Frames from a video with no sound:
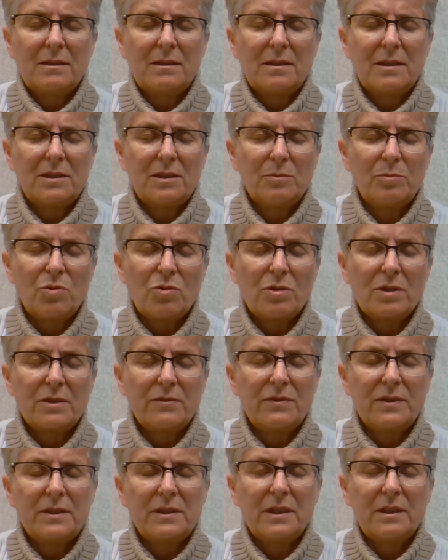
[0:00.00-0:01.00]
a
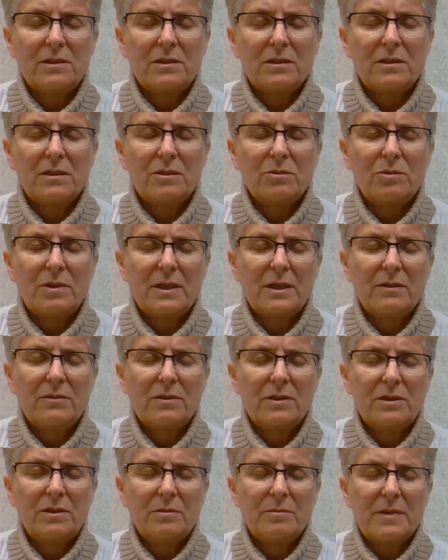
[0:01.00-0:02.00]
supportive attention to
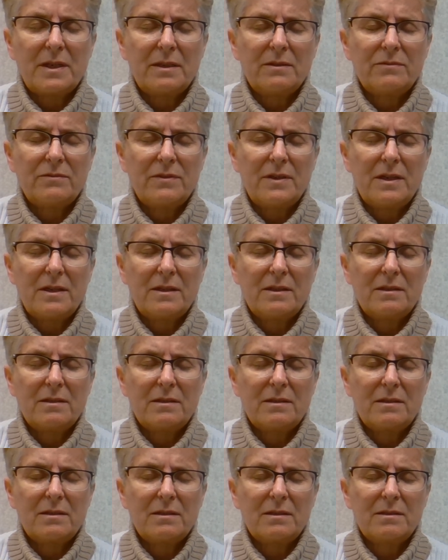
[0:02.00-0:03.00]
whatever you might
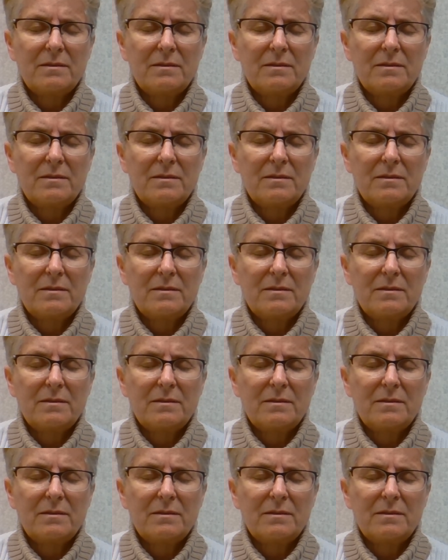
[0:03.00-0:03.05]
find.